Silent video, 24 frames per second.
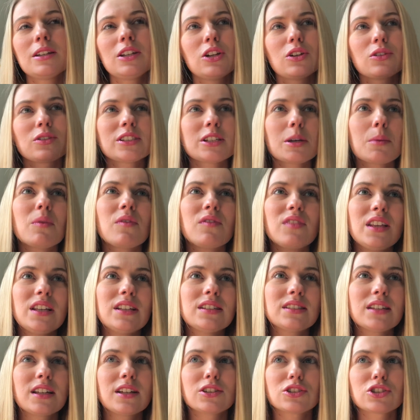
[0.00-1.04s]
you know, some of
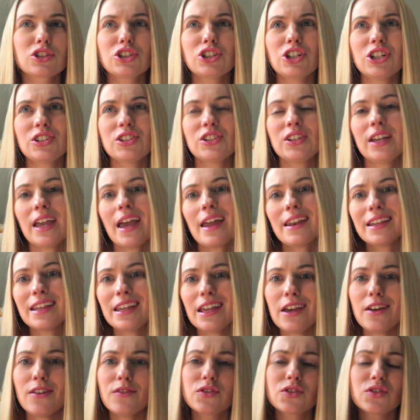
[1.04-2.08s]
these things are just to get
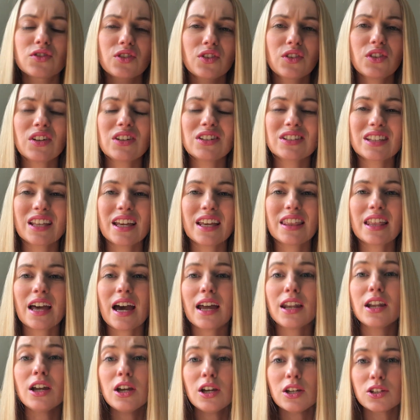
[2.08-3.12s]
gifts or things like that,